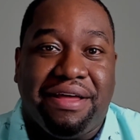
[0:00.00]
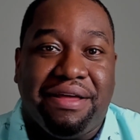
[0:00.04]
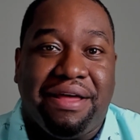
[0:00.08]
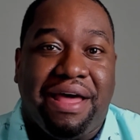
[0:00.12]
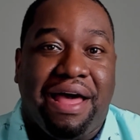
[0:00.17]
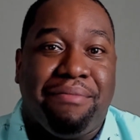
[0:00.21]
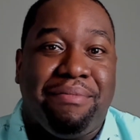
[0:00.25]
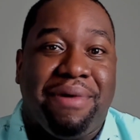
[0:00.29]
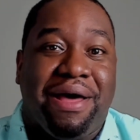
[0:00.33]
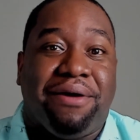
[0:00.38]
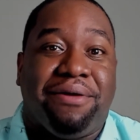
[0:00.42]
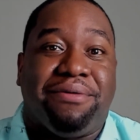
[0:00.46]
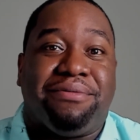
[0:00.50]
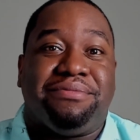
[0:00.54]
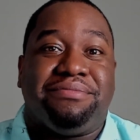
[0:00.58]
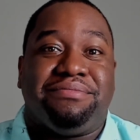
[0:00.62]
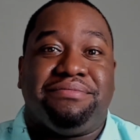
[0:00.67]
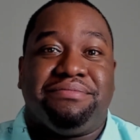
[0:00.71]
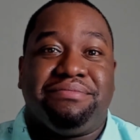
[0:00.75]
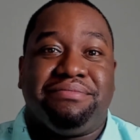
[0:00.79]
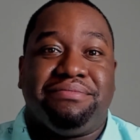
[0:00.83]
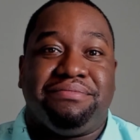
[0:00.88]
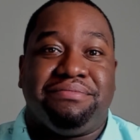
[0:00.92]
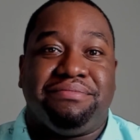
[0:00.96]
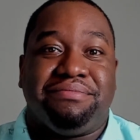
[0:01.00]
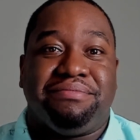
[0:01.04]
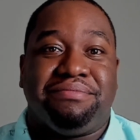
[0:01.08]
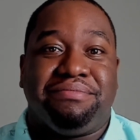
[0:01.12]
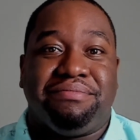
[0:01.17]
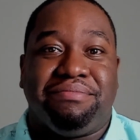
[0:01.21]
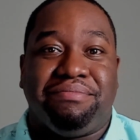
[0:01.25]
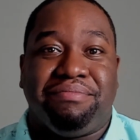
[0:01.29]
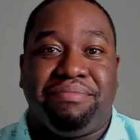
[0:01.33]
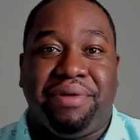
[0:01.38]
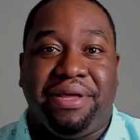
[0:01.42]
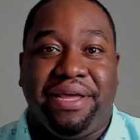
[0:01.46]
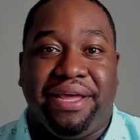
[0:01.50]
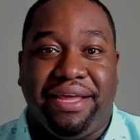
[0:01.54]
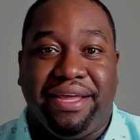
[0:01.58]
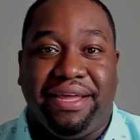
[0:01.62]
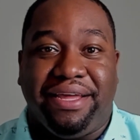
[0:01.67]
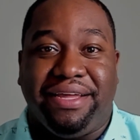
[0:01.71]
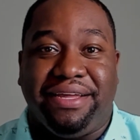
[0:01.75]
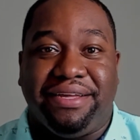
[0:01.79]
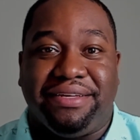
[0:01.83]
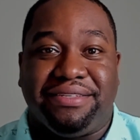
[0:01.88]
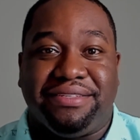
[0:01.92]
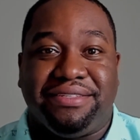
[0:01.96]
I'm out.
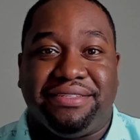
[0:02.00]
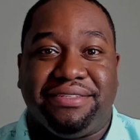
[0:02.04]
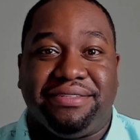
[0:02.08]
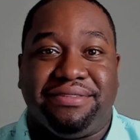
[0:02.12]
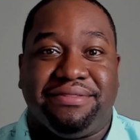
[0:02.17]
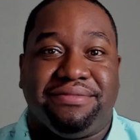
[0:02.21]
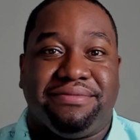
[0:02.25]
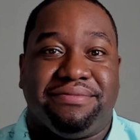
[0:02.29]
Peace.